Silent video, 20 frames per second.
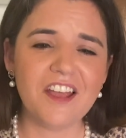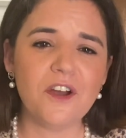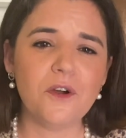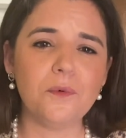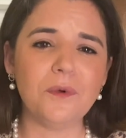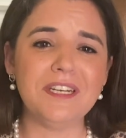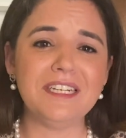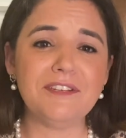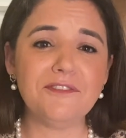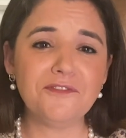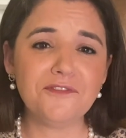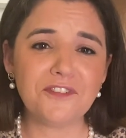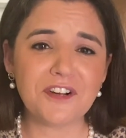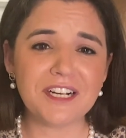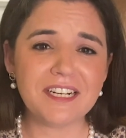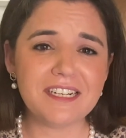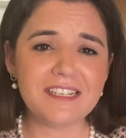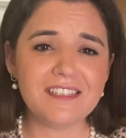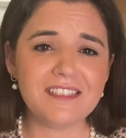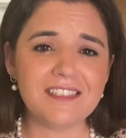with the
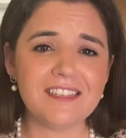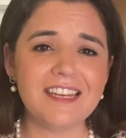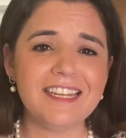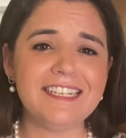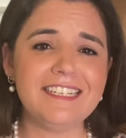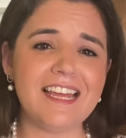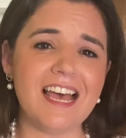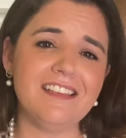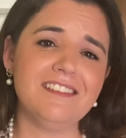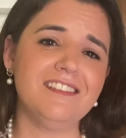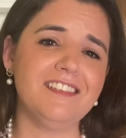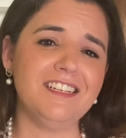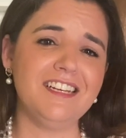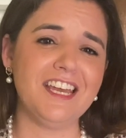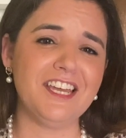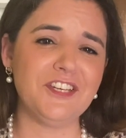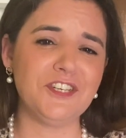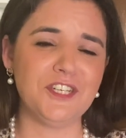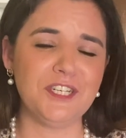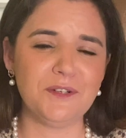first
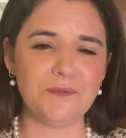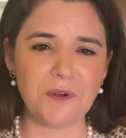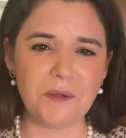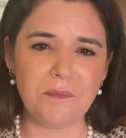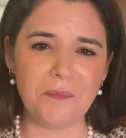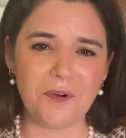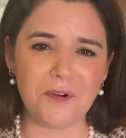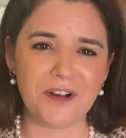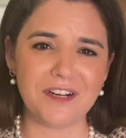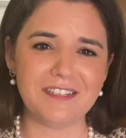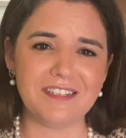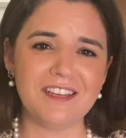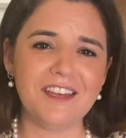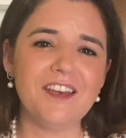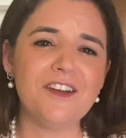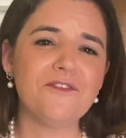destination report